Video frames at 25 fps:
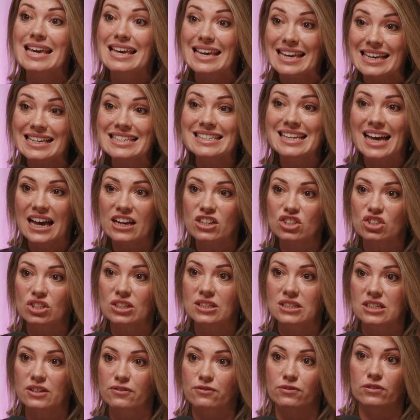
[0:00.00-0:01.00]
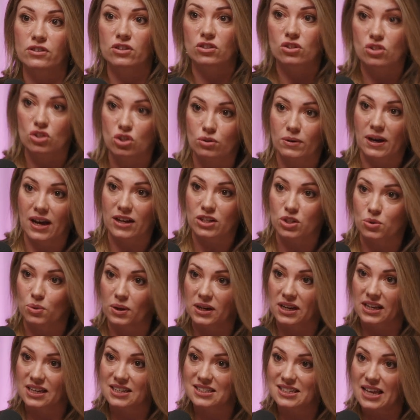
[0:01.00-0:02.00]
is actually different to our
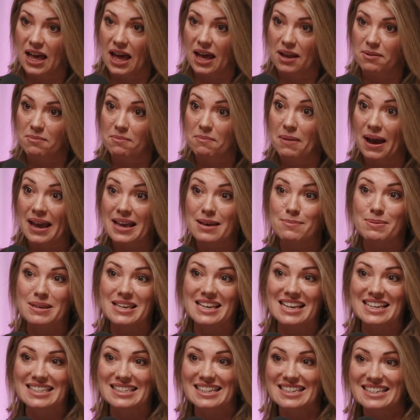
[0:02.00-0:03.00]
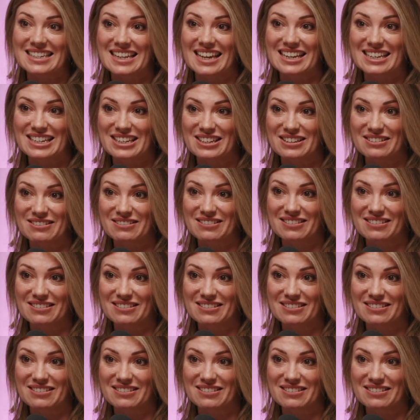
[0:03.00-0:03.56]
20s, and maybe is it then,